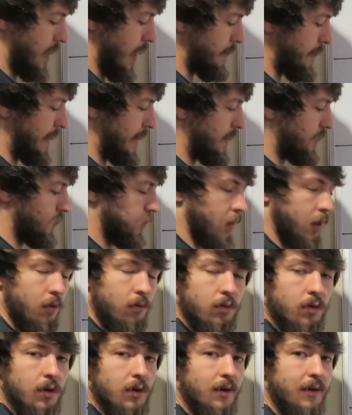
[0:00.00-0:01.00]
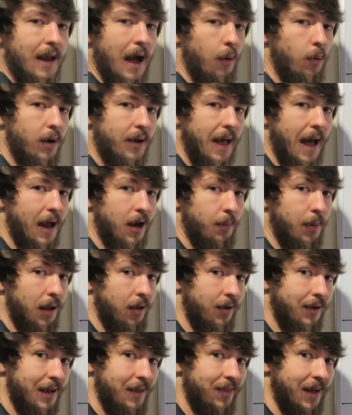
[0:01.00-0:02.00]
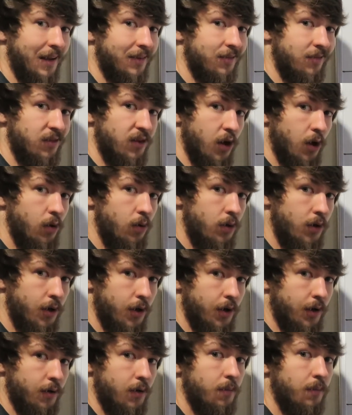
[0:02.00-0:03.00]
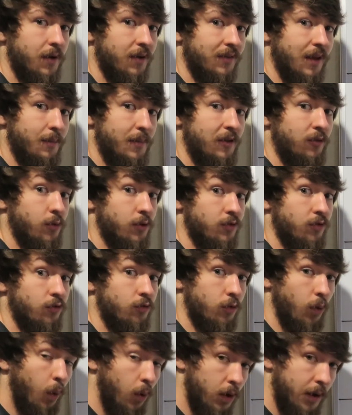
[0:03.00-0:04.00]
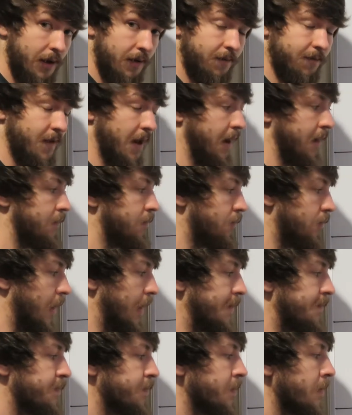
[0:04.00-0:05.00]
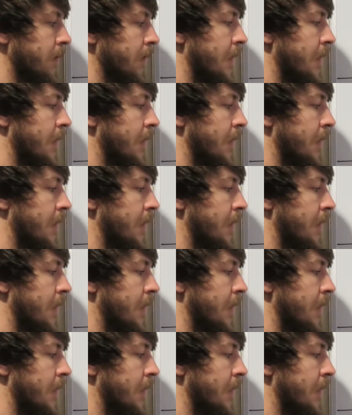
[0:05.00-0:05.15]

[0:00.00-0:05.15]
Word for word: that means, well, now we're catabolic, and that's no good, because that means we're storing fat, right?